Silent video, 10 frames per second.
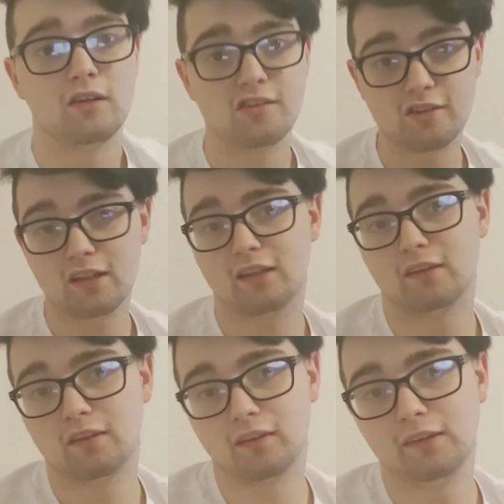
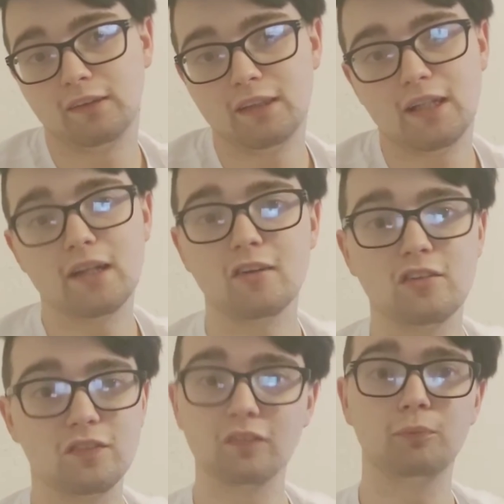Secondly is
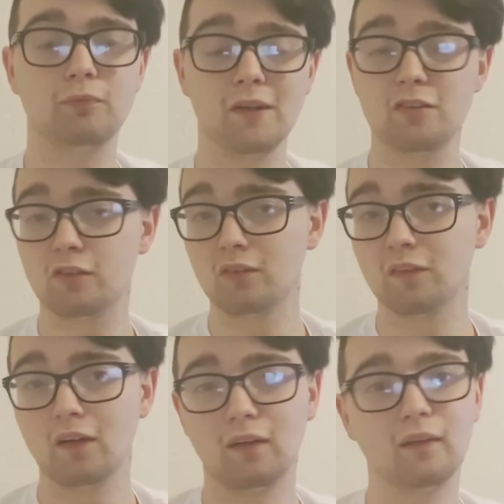the issue
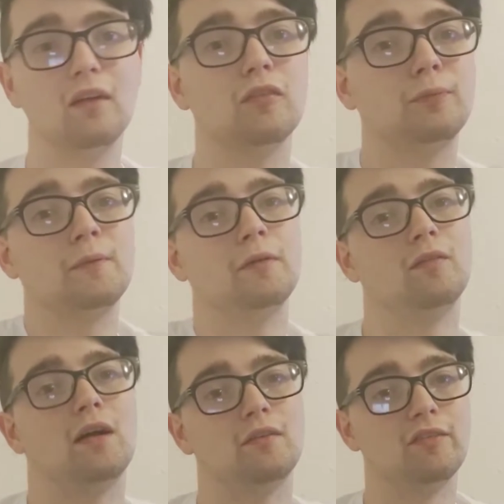that a lot of people
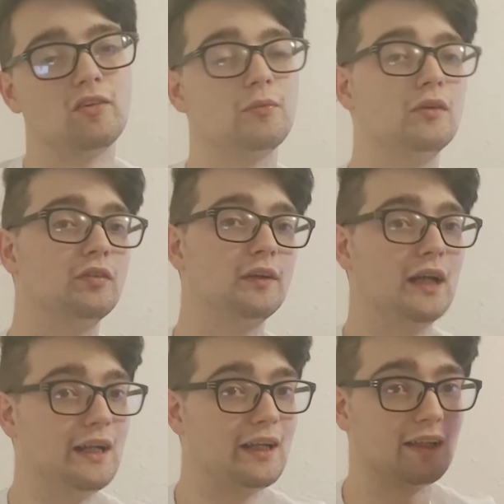have had with this movie,
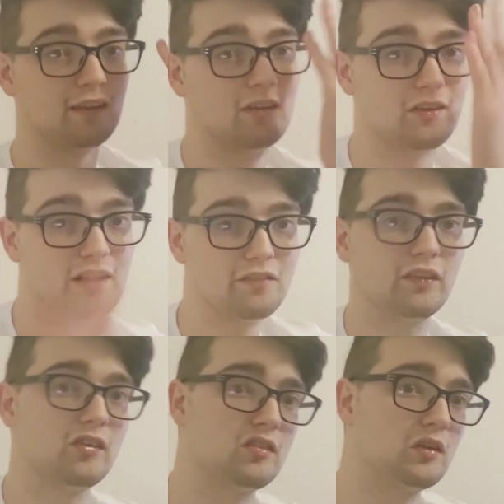and I can
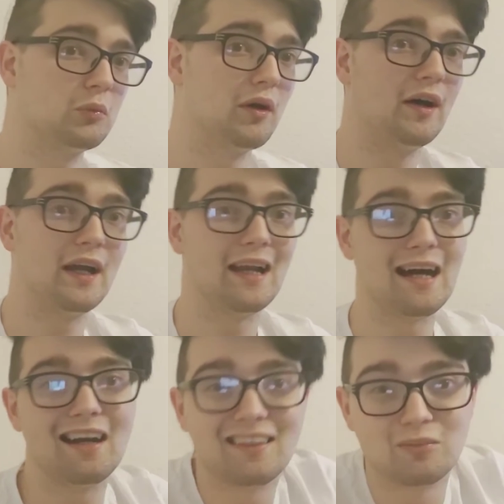definitely see why, and
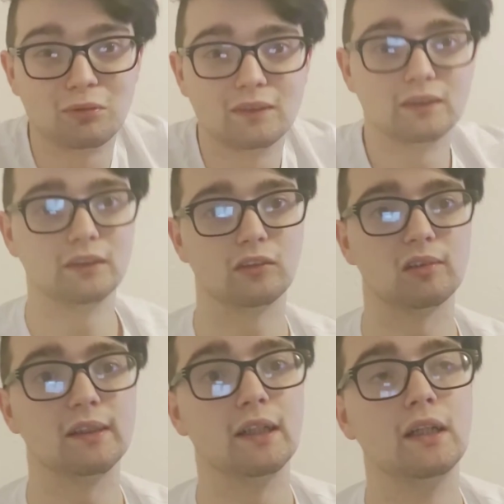I completely
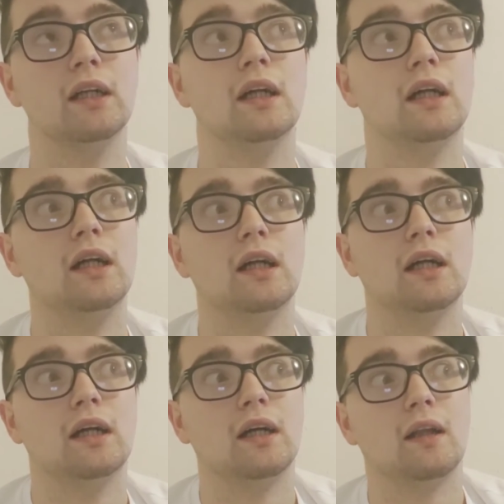agree.
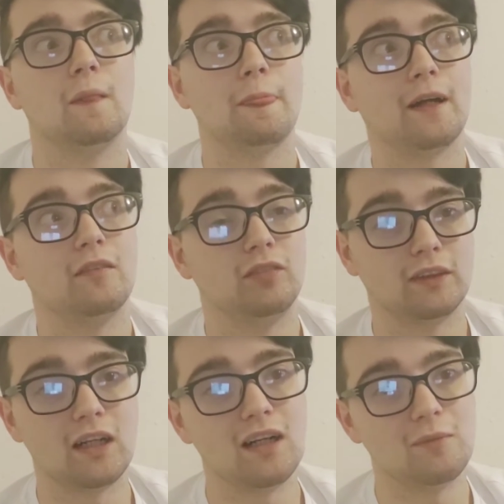The
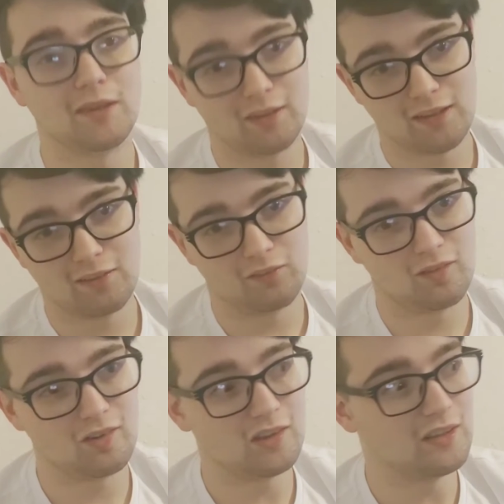calming down
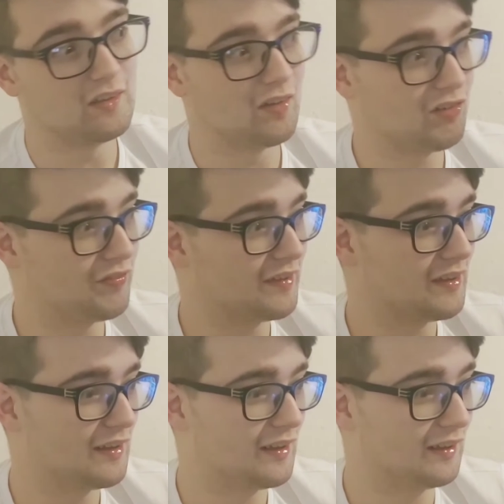scenes,
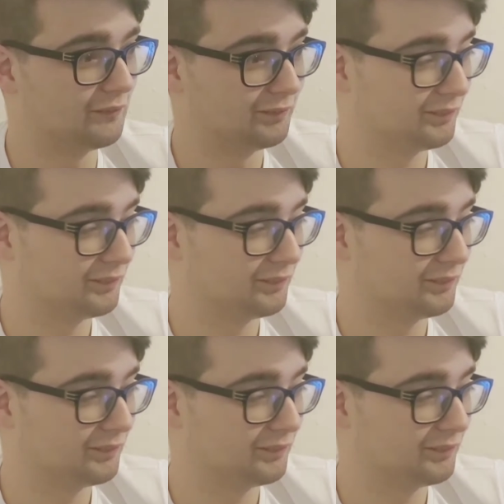the